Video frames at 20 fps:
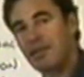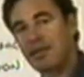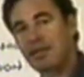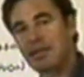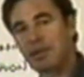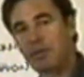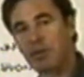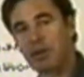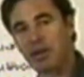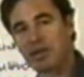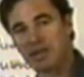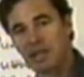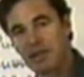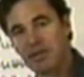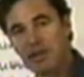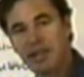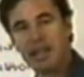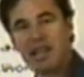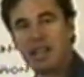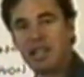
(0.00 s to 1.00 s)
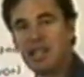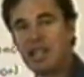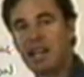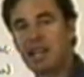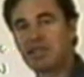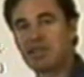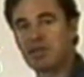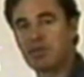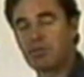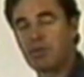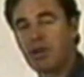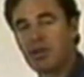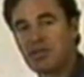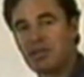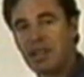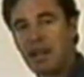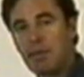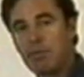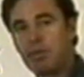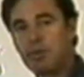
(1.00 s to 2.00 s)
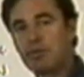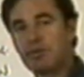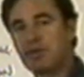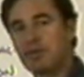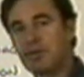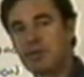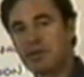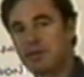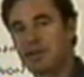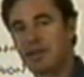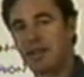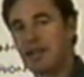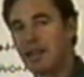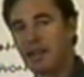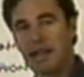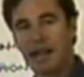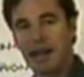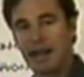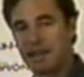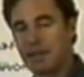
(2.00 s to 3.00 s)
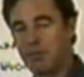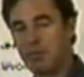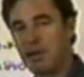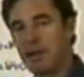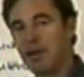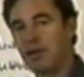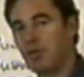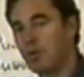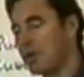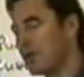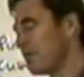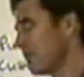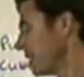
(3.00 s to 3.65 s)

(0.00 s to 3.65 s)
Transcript: some guy that's heavy, he has his rock samples or his carton of beer or whatever